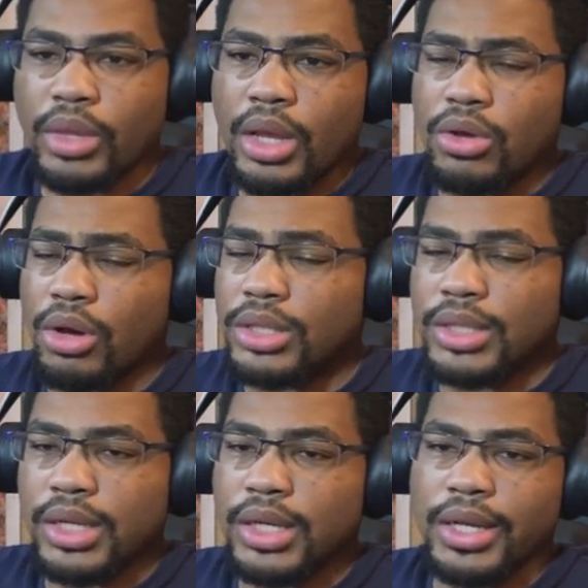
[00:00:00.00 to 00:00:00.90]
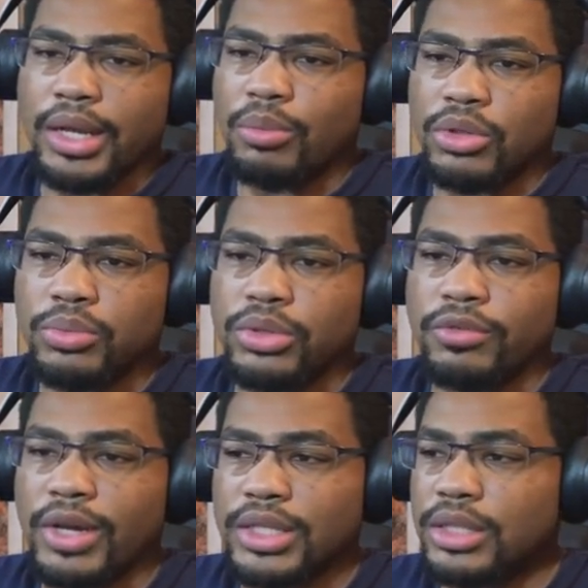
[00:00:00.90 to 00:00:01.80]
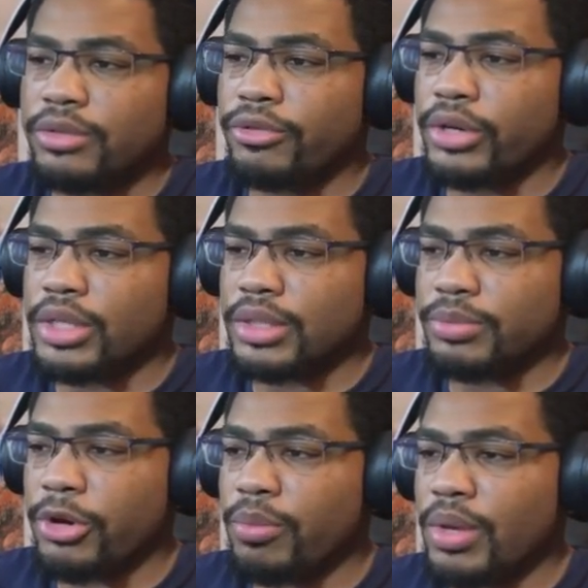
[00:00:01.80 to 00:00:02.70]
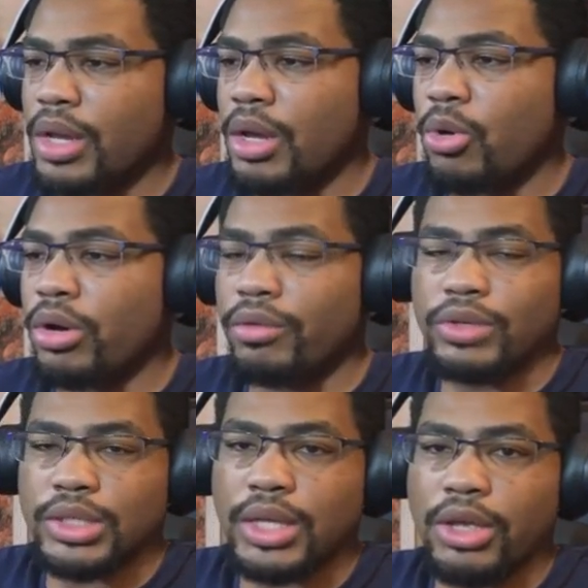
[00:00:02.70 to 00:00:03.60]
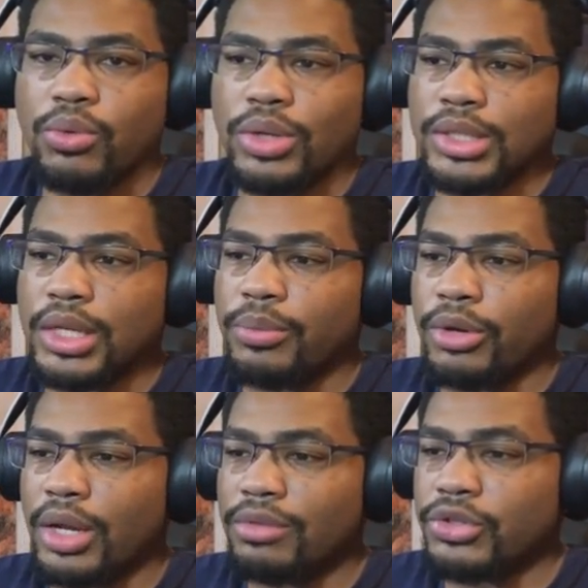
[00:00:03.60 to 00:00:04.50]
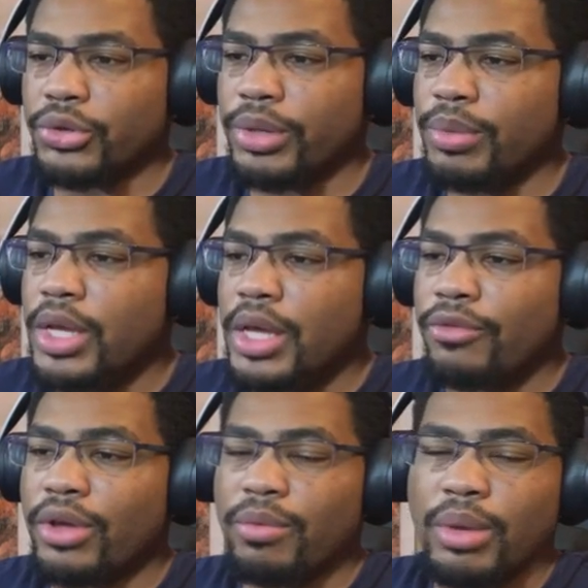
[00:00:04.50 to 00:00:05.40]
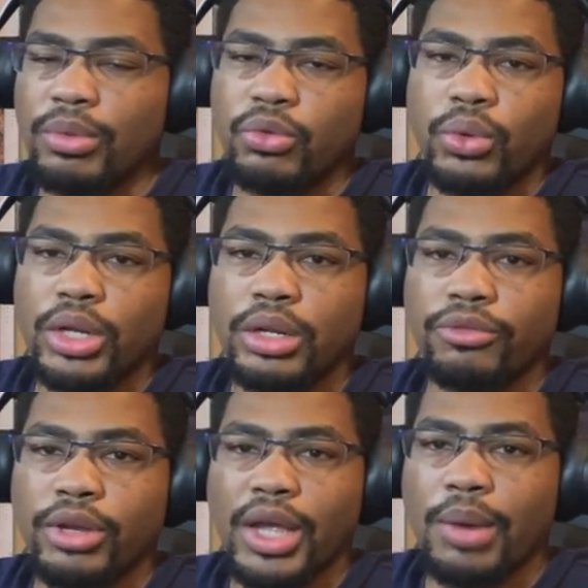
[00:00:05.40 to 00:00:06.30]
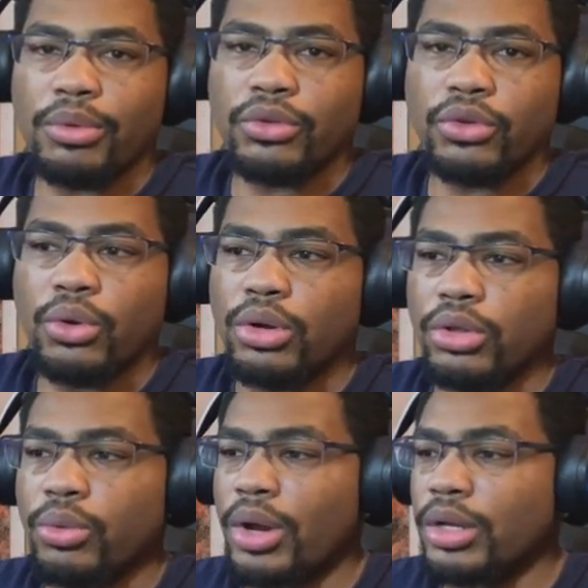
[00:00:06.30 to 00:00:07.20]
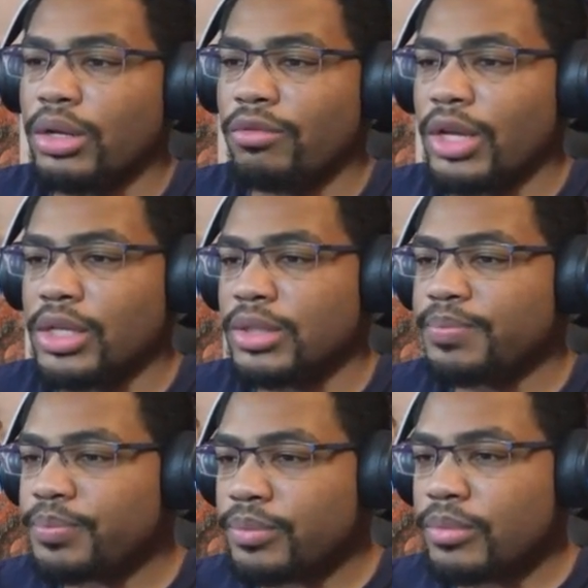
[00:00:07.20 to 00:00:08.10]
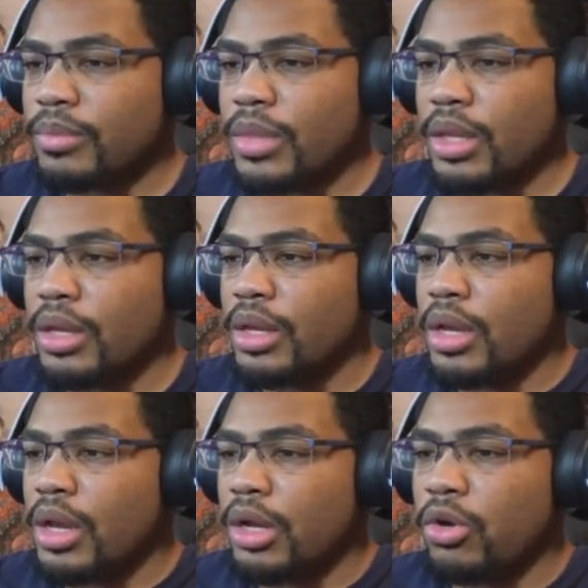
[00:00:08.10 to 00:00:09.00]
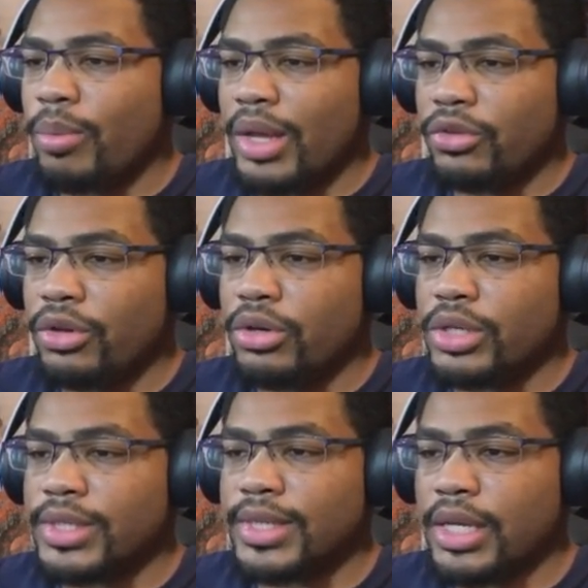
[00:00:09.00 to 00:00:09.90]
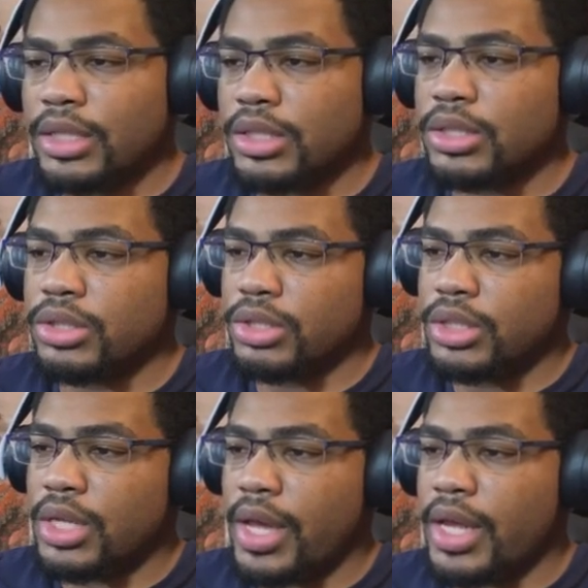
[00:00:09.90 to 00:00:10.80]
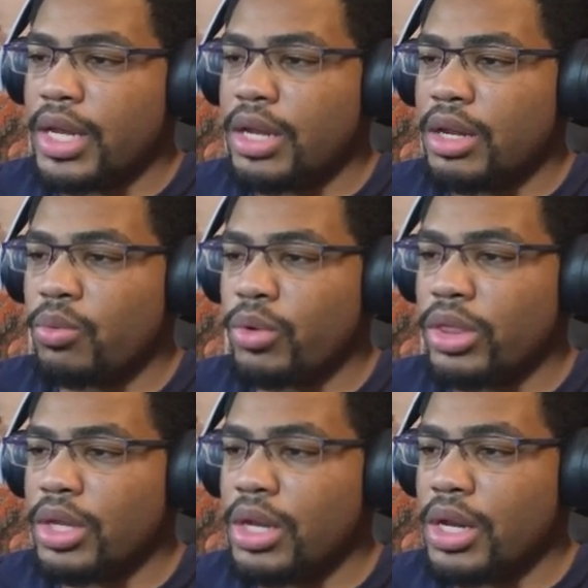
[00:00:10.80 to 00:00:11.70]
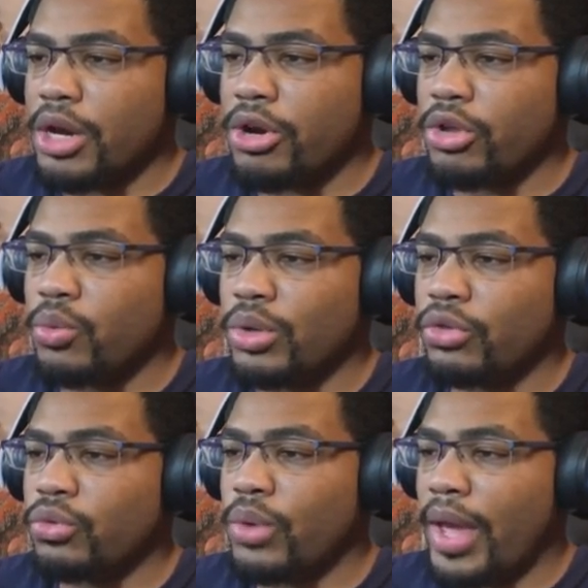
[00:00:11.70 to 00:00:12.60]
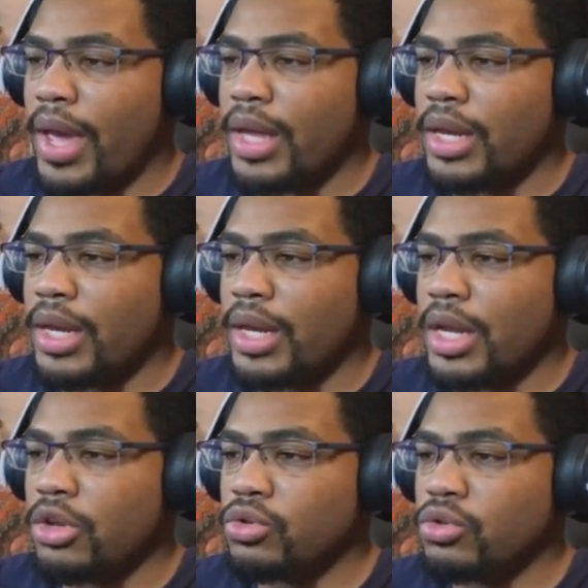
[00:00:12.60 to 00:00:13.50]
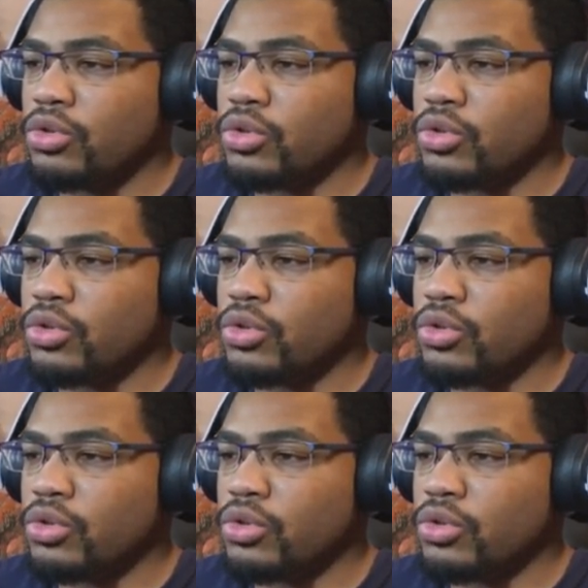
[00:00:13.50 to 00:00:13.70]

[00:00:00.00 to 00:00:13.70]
You honestly could connect multiple devices for this experiment, or if just how you want to set up your live stream. You have maybe 20 different cameras going throughout the device. Go back to your second scene, and then within there, you want to add a new source.